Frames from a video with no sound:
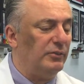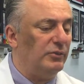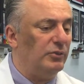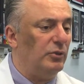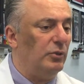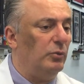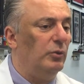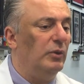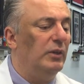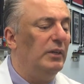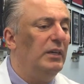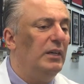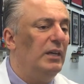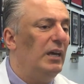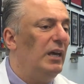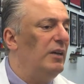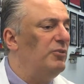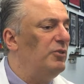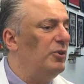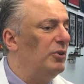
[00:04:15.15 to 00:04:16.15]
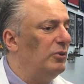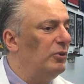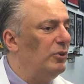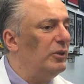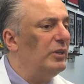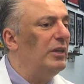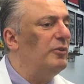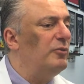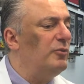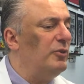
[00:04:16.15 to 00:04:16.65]
So if you're
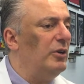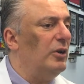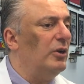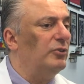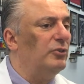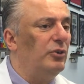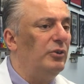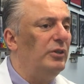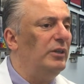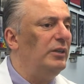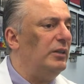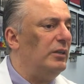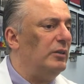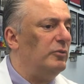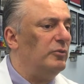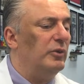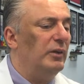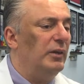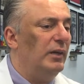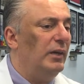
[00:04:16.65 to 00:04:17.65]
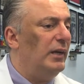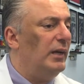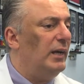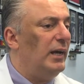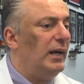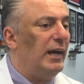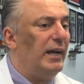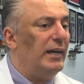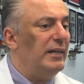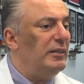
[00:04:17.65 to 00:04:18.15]
looking for an alternative,
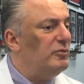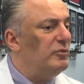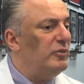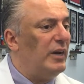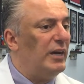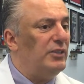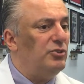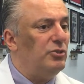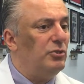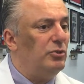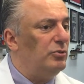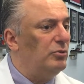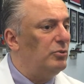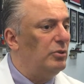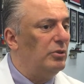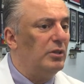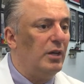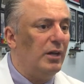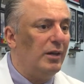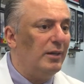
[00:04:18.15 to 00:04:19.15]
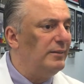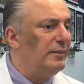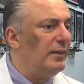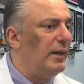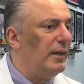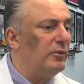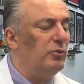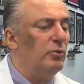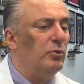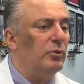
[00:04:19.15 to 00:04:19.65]
I invite you to
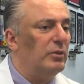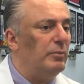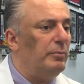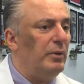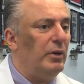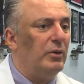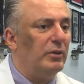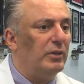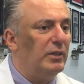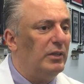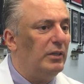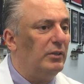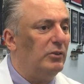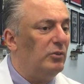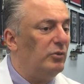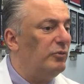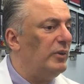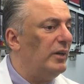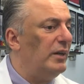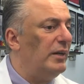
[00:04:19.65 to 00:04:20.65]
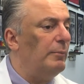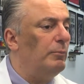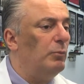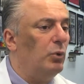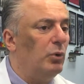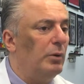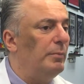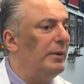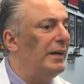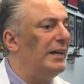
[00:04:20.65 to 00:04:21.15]
contact North American to find out
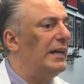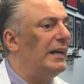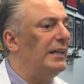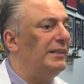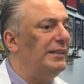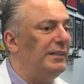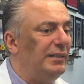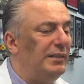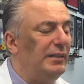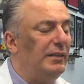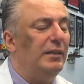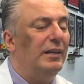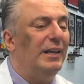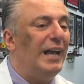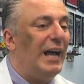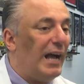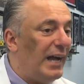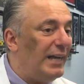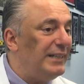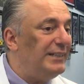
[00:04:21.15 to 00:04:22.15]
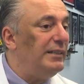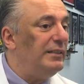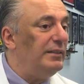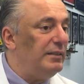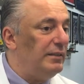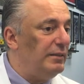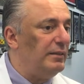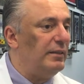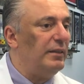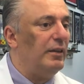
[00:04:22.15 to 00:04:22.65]
more about
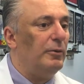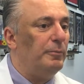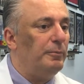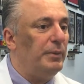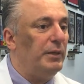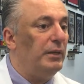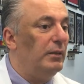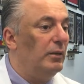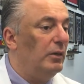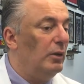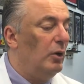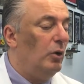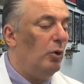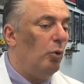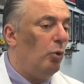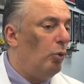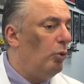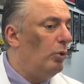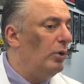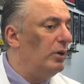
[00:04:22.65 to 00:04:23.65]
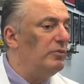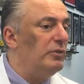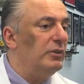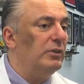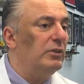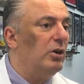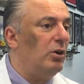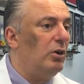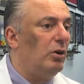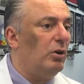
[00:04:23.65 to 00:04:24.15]
IDD therapy, or even
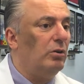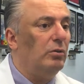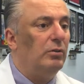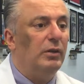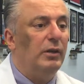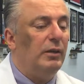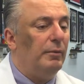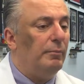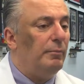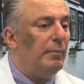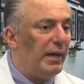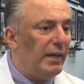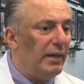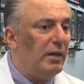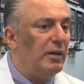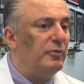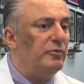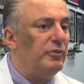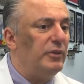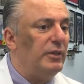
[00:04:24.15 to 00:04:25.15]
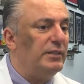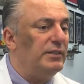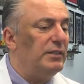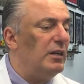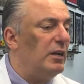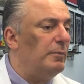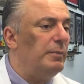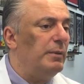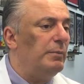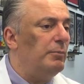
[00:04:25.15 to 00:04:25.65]
call my office
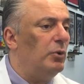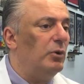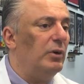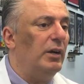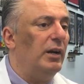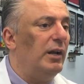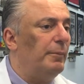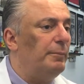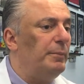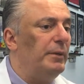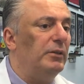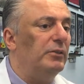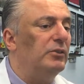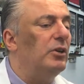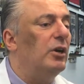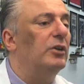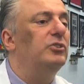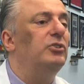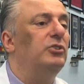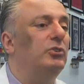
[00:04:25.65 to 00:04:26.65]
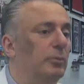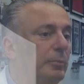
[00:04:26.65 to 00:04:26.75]
and I'll be more than happy to talk to you